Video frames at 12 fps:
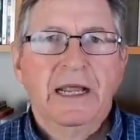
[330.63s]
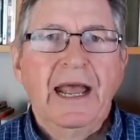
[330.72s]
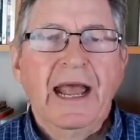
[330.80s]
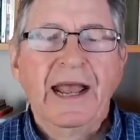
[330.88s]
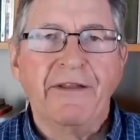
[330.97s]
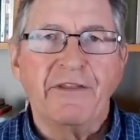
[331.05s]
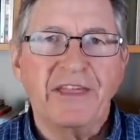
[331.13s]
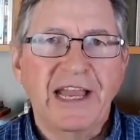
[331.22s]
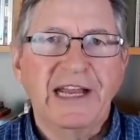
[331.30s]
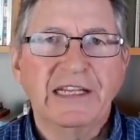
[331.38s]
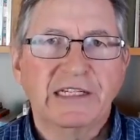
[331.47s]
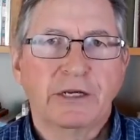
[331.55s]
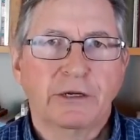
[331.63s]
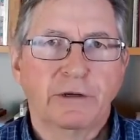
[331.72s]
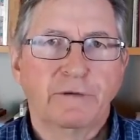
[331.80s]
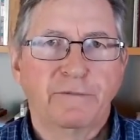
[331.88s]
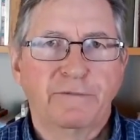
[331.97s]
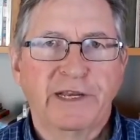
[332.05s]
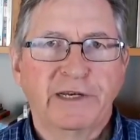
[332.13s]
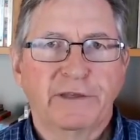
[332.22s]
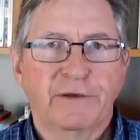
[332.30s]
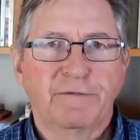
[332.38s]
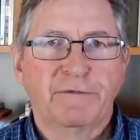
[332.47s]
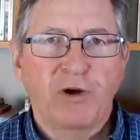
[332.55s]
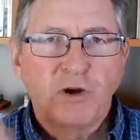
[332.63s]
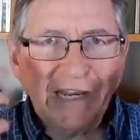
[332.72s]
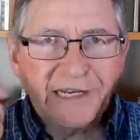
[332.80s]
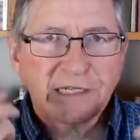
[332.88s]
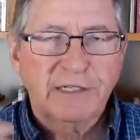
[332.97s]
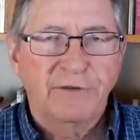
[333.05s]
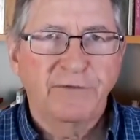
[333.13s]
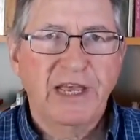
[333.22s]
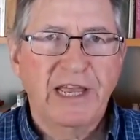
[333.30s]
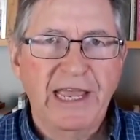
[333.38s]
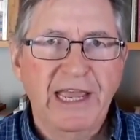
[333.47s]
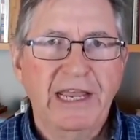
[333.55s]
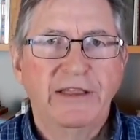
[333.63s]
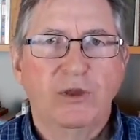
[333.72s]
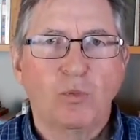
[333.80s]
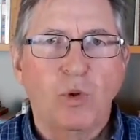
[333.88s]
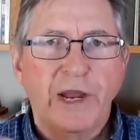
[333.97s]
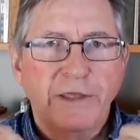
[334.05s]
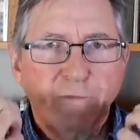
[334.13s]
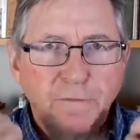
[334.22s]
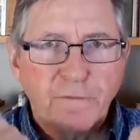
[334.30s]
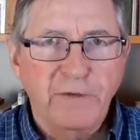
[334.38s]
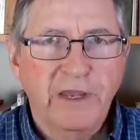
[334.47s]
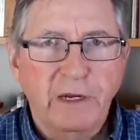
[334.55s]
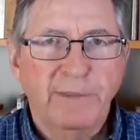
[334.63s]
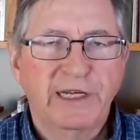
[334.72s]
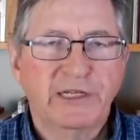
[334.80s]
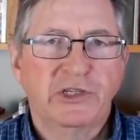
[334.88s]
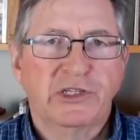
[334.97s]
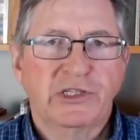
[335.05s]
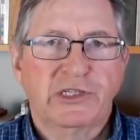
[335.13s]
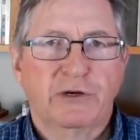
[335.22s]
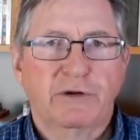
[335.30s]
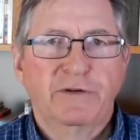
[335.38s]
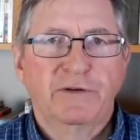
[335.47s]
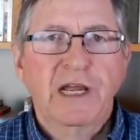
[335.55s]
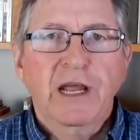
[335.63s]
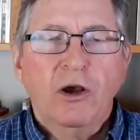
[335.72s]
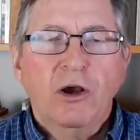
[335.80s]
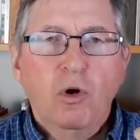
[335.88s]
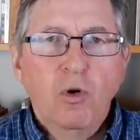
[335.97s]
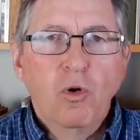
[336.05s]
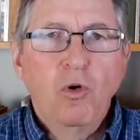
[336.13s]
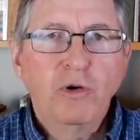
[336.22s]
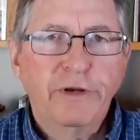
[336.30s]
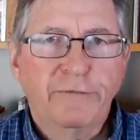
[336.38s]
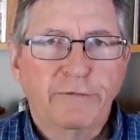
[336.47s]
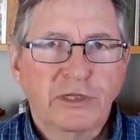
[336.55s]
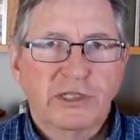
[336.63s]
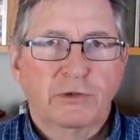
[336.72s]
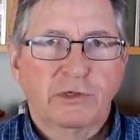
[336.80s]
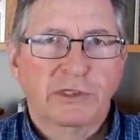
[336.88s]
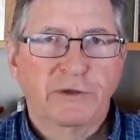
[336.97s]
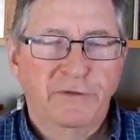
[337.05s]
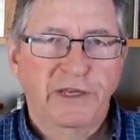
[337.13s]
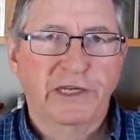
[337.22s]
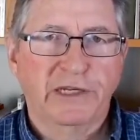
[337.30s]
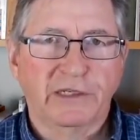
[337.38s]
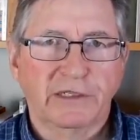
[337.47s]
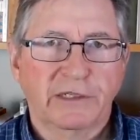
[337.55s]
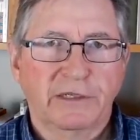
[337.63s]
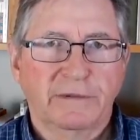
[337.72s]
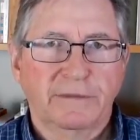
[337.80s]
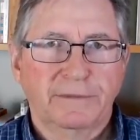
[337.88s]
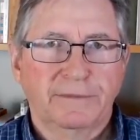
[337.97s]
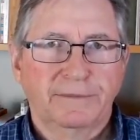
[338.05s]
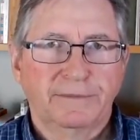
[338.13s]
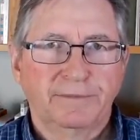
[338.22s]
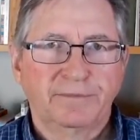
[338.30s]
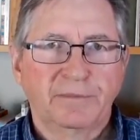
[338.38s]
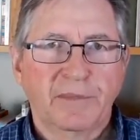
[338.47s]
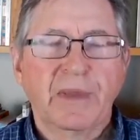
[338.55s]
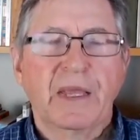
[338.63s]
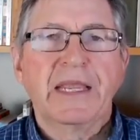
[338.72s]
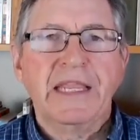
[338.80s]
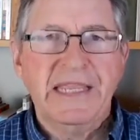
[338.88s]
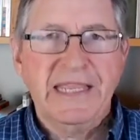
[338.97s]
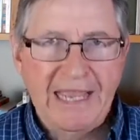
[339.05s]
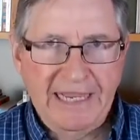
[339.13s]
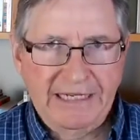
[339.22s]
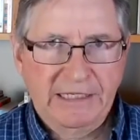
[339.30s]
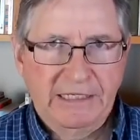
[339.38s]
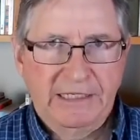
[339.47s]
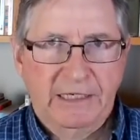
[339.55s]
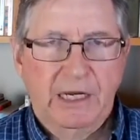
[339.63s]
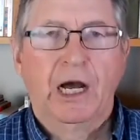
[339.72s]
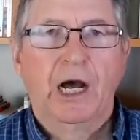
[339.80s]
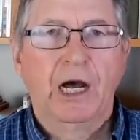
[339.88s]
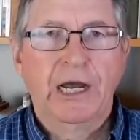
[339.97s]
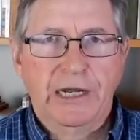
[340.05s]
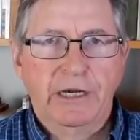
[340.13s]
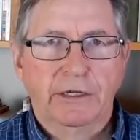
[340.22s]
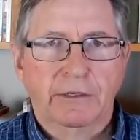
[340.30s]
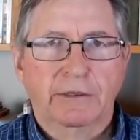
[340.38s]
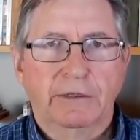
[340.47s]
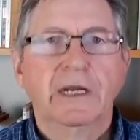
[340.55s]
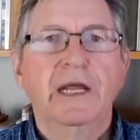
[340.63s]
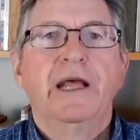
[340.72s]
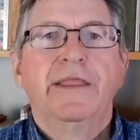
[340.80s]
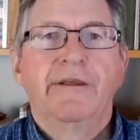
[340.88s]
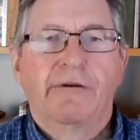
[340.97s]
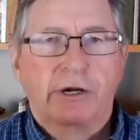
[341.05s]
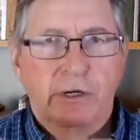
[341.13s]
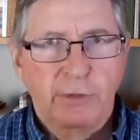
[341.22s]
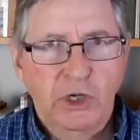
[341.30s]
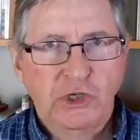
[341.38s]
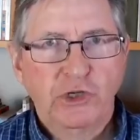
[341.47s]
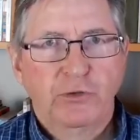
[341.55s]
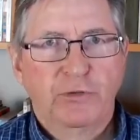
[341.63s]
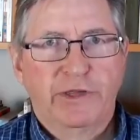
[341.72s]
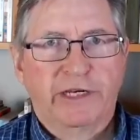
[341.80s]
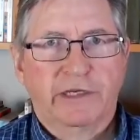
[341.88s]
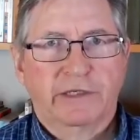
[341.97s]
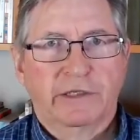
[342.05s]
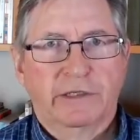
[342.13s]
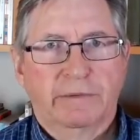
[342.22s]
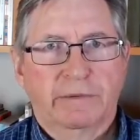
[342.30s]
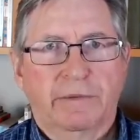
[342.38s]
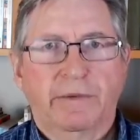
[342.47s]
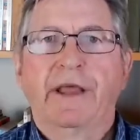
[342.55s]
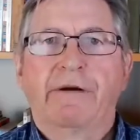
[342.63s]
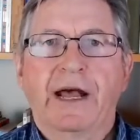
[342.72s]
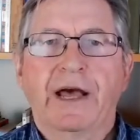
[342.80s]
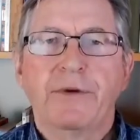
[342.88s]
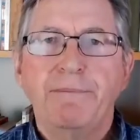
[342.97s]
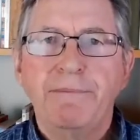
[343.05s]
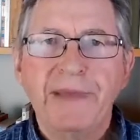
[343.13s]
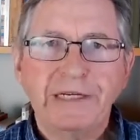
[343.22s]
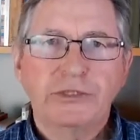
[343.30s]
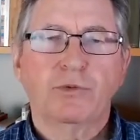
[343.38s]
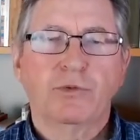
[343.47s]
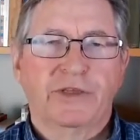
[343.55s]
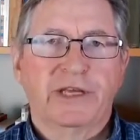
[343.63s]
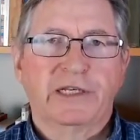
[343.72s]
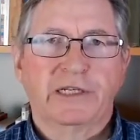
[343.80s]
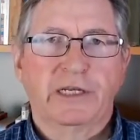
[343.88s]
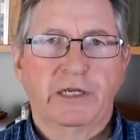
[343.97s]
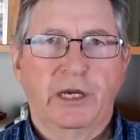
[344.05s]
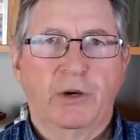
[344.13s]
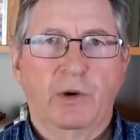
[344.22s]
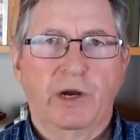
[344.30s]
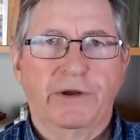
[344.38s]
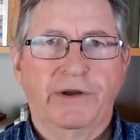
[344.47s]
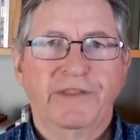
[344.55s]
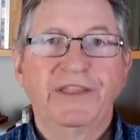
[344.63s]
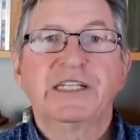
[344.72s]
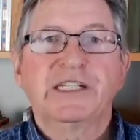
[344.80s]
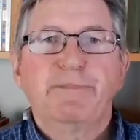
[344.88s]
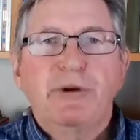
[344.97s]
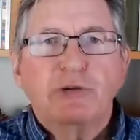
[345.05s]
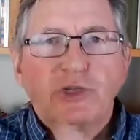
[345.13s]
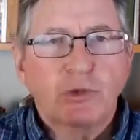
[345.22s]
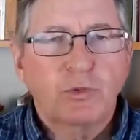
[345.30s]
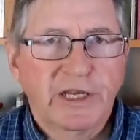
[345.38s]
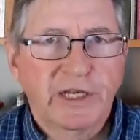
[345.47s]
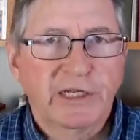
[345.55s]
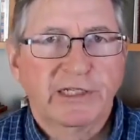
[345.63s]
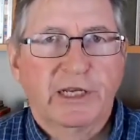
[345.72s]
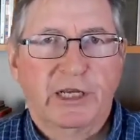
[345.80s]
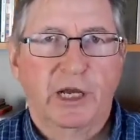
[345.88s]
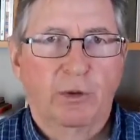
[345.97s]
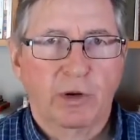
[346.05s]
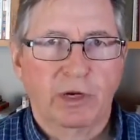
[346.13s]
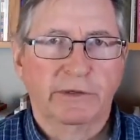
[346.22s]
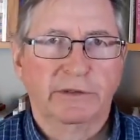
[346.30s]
And that is going to affect the fogginess of your head, the way you feel about yourself, all different sorts of things. Yes, I know. There are emotional things. There are other mental things that go on. There's spiritual things that go on.